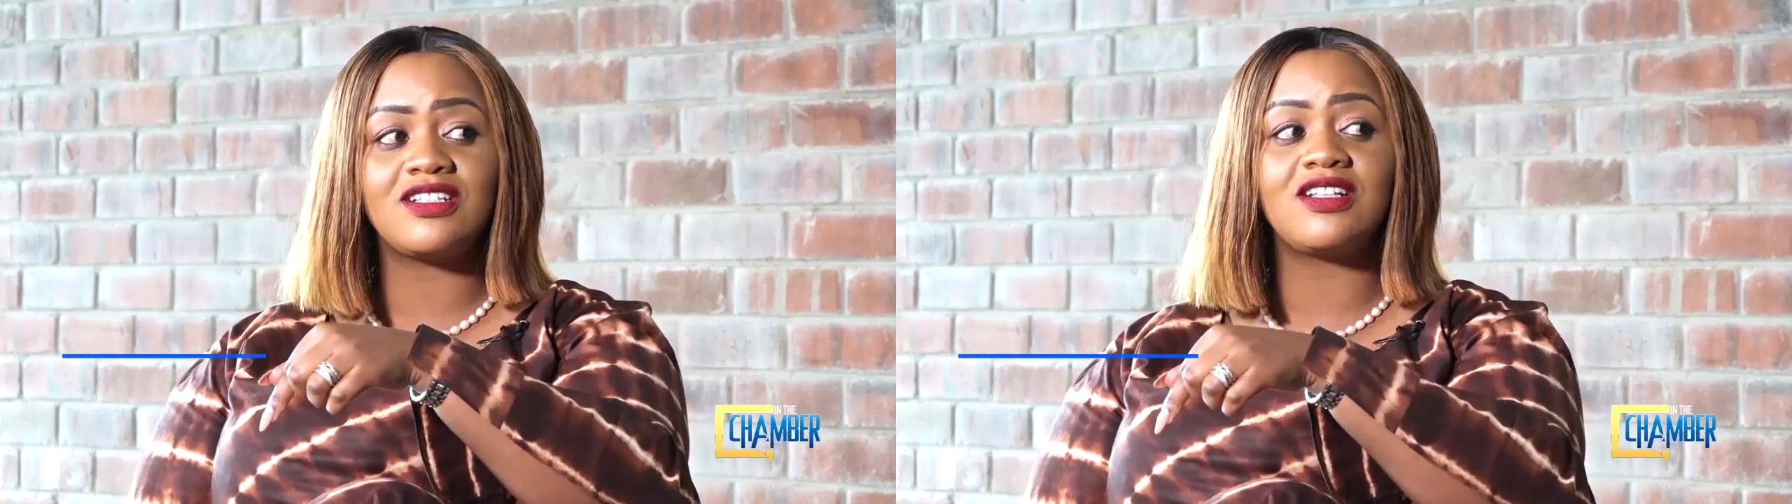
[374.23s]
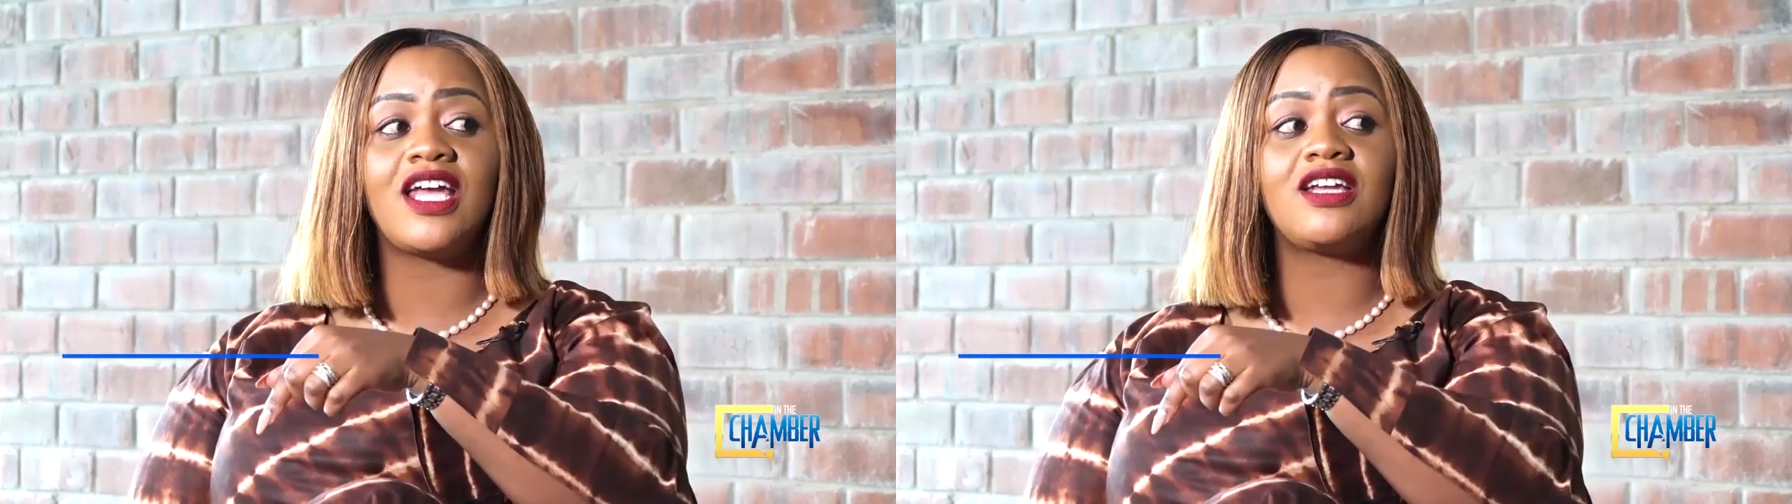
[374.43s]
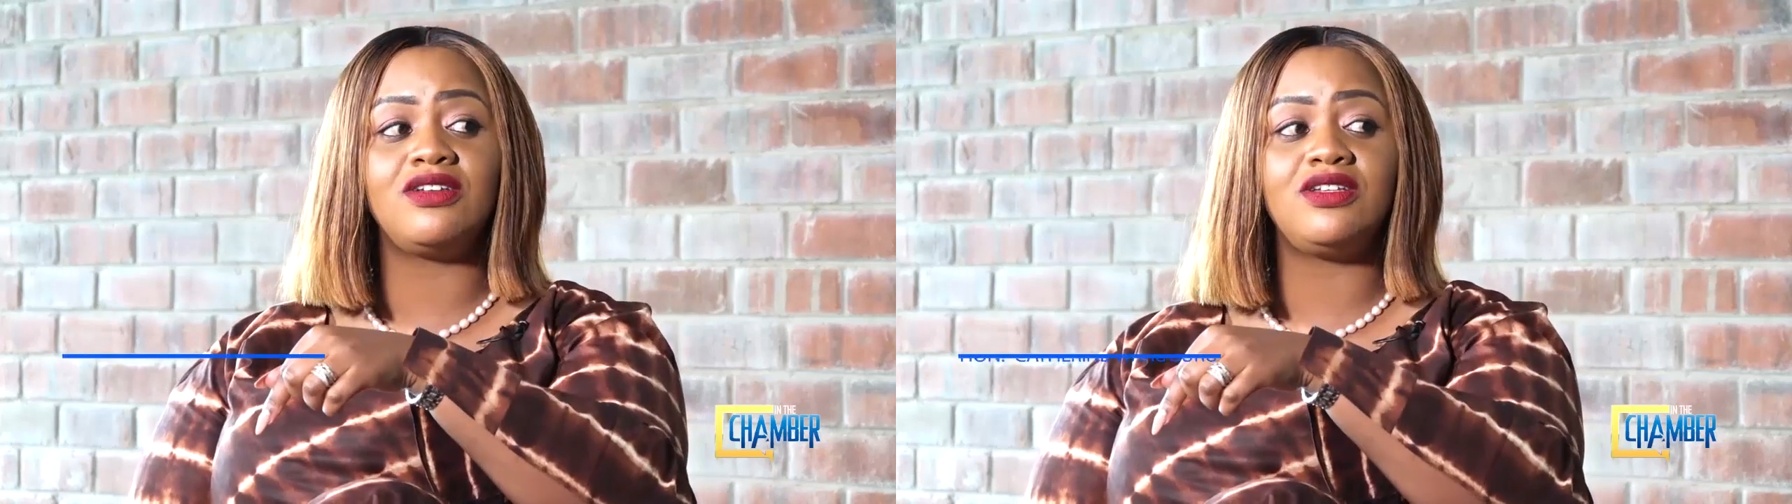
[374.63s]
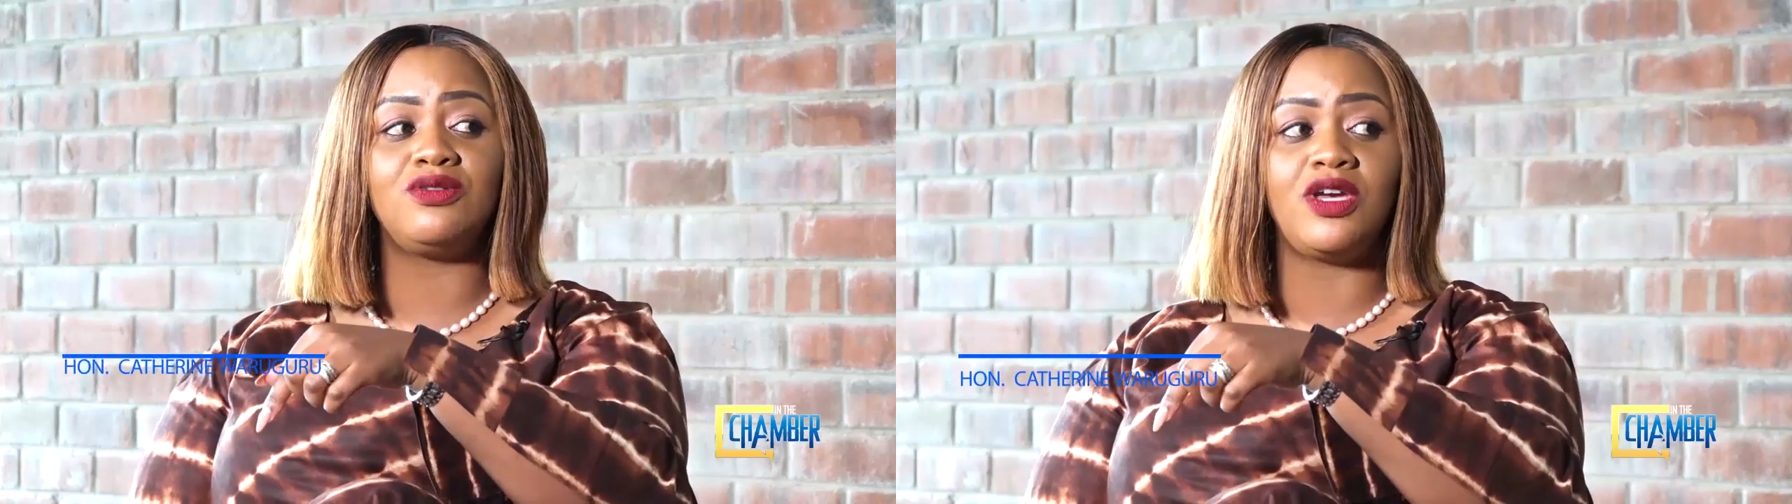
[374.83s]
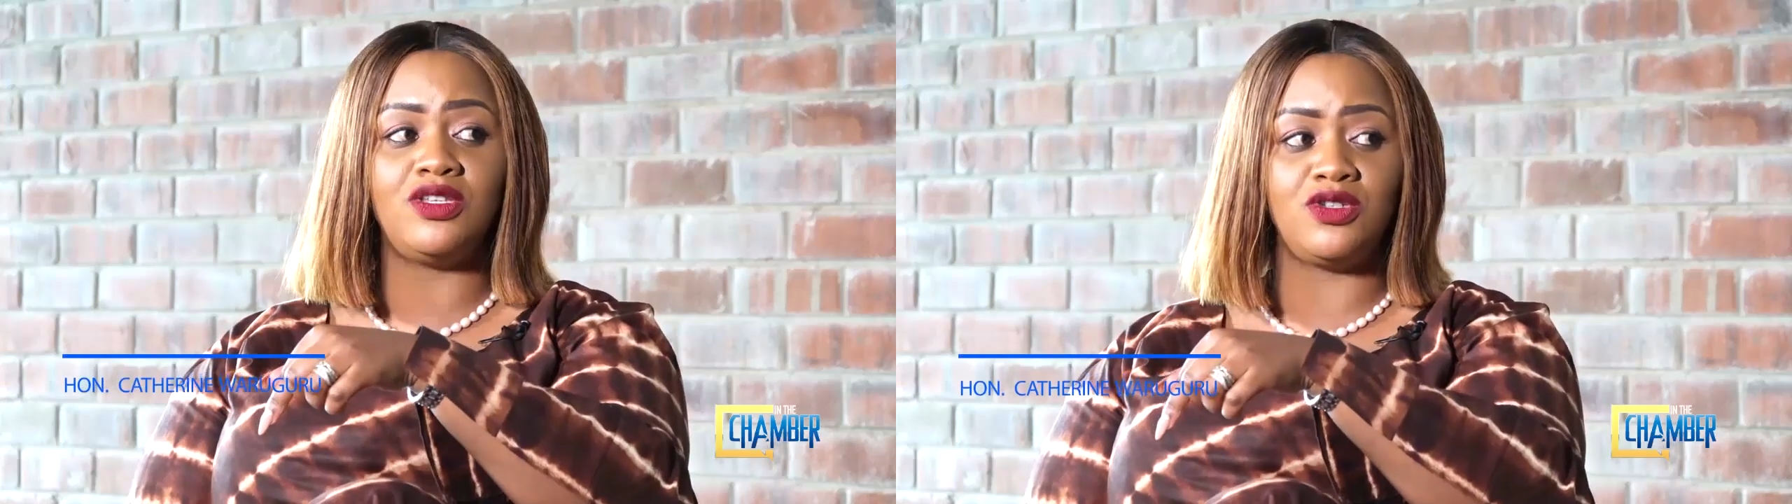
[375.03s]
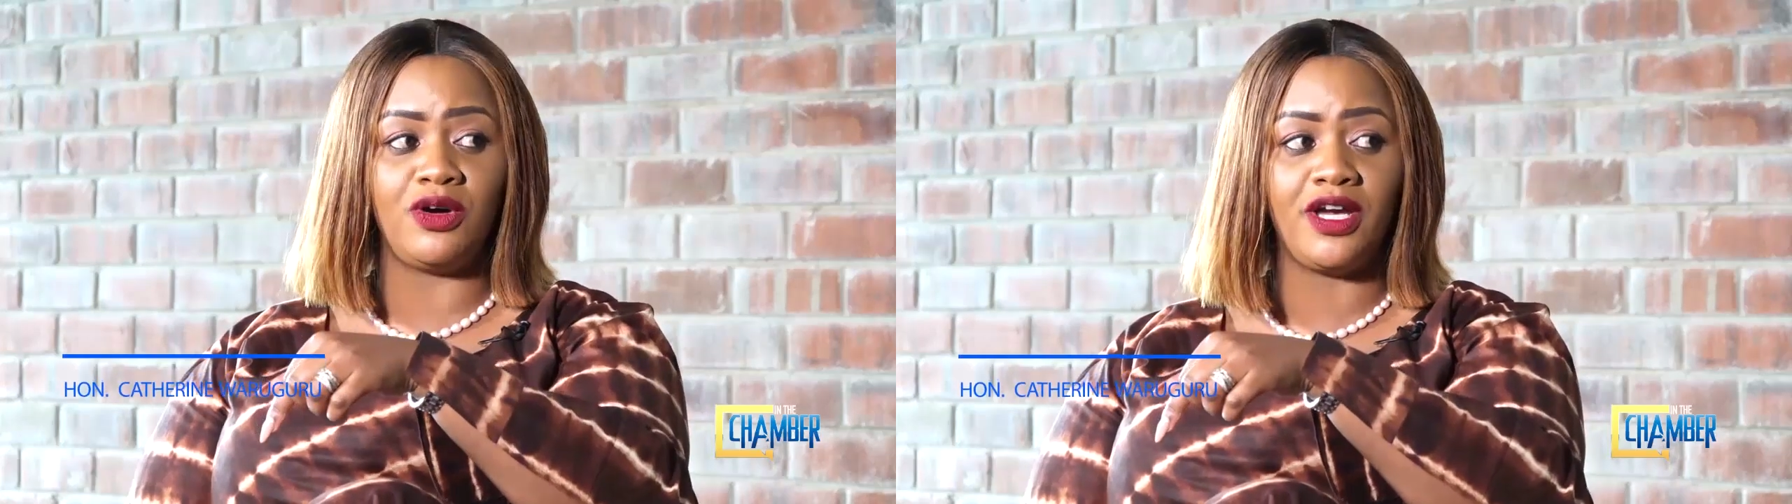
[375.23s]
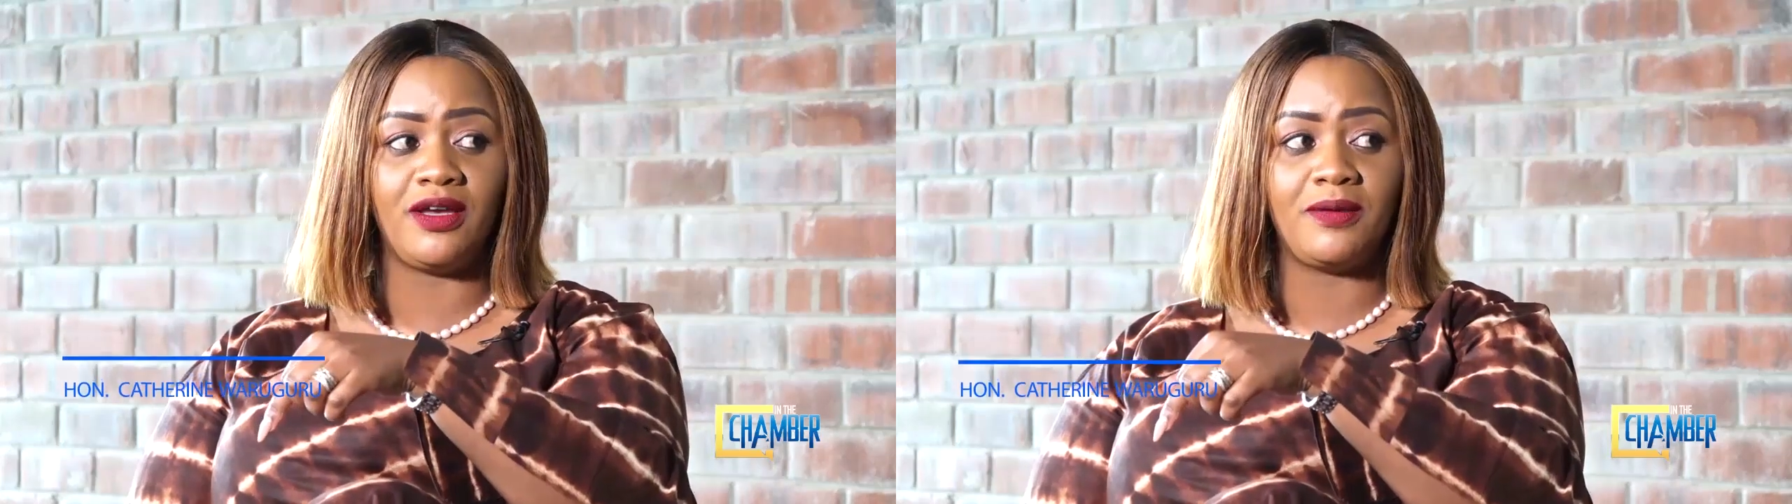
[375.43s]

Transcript: is likely to enjoy.